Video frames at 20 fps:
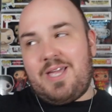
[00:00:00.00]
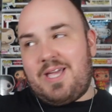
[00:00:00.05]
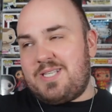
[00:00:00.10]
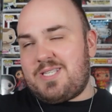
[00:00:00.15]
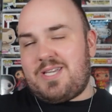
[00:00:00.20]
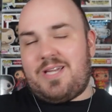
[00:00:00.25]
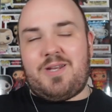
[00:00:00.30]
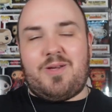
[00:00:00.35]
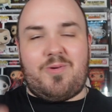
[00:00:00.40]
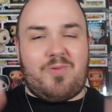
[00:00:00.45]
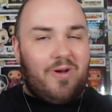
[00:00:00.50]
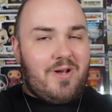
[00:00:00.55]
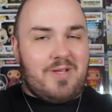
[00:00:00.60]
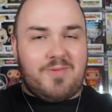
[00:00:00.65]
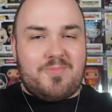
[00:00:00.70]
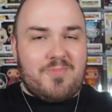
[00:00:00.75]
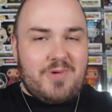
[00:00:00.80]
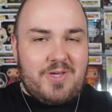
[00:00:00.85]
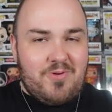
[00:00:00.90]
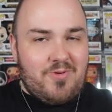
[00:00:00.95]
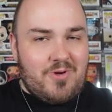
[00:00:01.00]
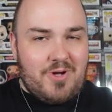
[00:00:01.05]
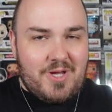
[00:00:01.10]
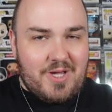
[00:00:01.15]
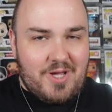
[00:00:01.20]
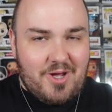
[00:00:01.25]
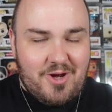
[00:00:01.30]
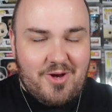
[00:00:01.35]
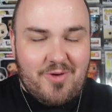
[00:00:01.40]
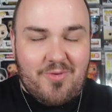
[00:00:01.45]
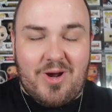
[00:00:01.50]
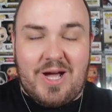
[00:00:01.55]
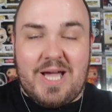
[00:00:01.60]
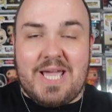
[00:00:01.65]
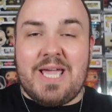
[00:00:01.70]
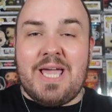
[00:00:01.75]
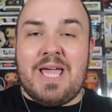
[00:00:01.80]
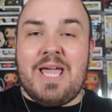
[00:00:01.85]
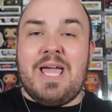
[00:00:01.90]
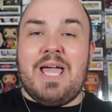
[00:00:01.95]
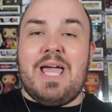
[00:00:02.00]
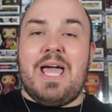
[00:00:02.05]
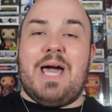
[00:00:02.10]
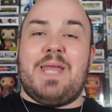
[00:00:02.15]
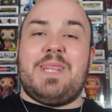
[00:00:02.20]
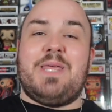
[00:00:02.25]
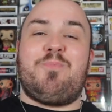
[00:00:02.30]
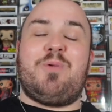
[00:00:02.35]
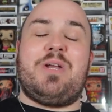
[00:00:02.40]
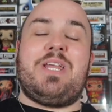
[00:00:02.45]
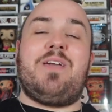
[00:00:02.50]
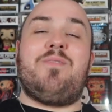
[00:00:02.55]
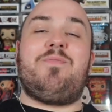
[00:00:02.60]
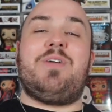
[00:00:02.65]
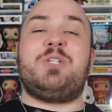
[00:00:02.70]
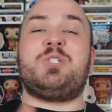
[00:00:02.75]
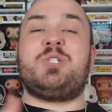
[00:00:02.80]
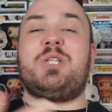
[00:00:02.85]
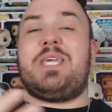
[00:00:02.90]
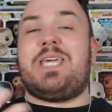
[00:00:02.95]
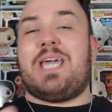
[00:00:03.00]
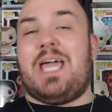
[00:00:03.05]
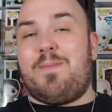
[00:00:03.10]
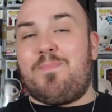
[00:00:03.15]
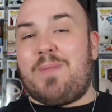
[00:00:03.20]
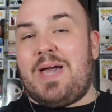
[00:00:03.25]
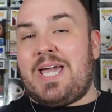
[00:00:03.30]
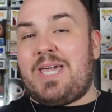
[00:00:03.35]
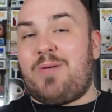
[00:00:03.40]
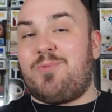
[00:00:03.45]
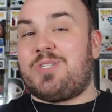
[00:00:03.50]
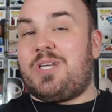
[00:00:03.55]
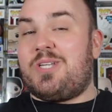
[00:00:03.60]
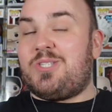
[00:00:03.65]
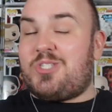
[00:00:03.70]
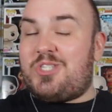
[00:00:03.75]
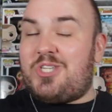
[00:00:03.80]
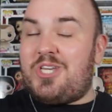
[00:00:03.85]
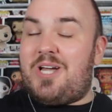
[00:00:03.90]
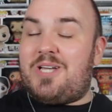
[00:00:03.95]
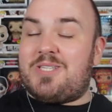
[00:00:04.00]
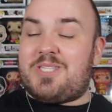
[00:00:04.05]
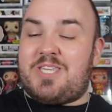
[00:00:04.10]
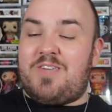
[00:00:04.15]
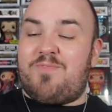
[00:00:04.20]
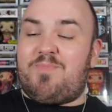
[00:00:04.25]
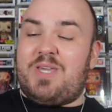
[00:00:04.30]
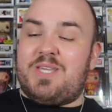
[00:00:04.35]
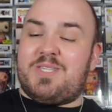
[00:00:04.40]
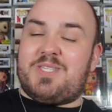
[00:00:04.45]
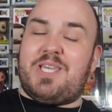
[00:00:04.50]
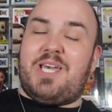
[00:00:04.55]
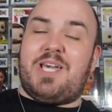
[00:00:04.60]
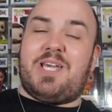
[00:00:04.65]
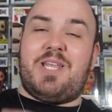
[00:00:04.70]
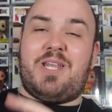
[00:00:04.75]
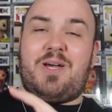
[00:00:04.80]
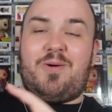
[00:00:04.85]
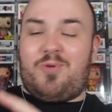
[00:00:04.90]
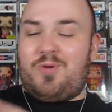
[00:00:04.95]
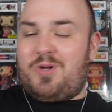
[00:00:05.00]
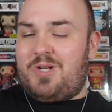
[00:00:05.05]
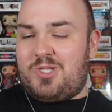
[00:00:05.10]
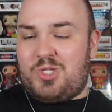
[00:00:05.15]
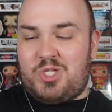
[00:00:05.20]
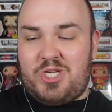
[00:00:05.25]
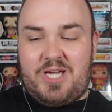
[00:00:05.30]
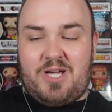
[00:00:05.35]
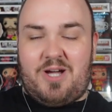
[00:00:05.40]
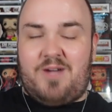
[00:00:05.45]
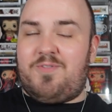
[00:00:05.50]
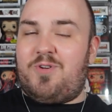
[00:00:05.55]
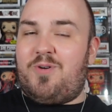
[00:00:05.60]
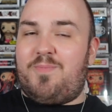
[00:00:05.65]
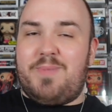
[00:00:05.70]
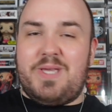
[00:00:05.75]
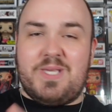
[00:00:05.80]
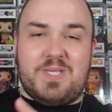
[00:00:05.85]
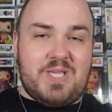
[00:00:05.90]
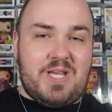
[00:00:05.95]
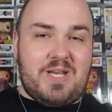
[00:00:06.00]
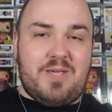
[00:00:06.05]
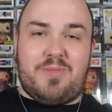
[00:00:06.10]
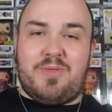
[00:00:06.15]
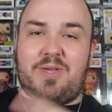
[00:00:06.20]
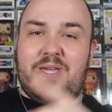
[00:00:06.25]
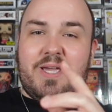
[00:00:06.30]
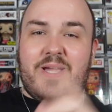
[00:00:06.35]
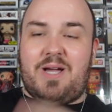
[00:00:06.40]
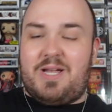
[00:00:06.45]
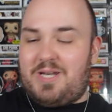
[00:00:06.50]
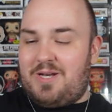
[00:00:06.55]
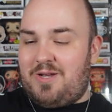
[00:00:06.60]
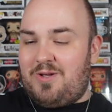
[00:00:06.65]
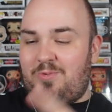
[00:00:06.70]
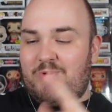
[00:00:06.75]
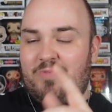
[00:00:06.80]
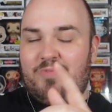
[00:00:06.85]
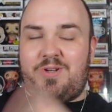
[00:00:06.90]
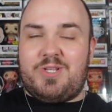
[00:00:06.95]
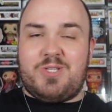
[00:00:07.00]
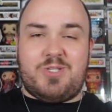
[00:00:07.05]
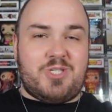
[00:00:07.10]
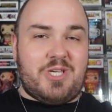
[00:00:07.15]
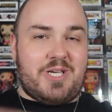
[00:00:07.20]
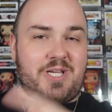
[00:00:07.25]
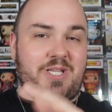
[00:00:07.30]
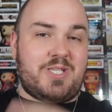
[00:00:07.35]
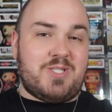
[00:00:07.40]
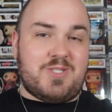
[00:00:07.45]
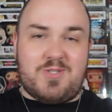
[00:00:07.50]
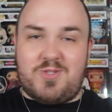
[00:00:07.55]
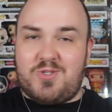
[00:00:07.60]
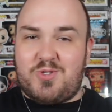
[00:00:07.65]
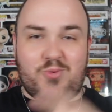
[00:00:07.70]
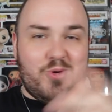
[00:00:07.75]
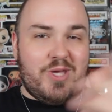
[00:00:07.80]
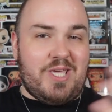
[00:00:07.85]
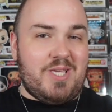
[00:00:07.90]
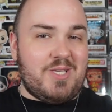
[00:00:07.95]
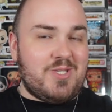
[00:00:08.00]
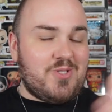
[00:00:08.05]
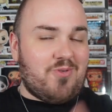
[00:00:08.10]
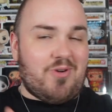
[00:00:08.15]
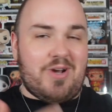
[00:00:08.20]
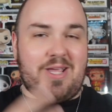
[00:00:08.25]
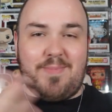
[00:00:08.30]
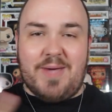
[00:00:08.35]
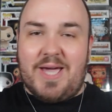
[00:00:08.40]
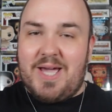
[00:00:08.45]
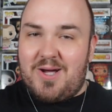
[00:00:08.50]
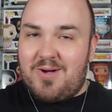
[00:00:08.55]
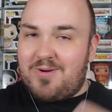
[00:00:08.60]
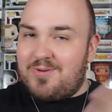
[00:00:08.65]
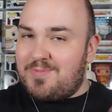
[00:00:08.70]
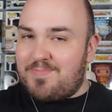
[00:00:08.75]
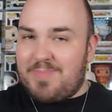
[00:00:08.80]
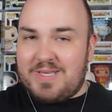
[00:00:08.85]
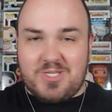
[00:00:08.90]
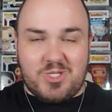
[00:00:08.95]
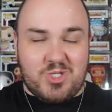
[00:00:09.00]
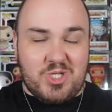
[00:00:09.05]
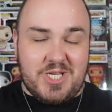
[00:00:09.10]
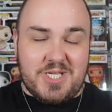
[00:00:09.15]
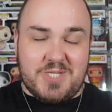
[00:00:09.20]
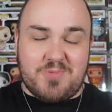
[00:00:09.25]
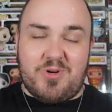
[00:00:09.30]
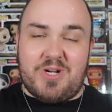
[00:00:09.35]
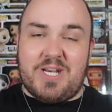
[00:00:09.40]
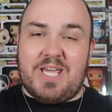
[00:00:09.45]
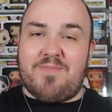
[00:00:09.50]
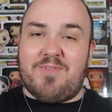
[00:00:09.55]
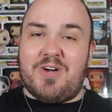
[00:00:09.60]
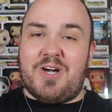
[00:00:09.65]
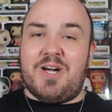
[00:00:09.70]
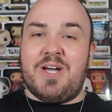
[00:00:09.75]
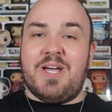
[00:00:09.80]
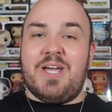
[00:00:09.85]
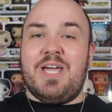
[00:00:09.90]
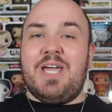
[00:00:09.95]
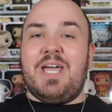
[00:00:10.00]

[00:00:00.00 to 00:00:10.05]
I was like, "No worry, we all got to go, right?" And then when he eventually came back, he was like, "Just give me a second, I want to check I've not missed anything." I don't know whether he's checking his tweets or emails, messages, whatever.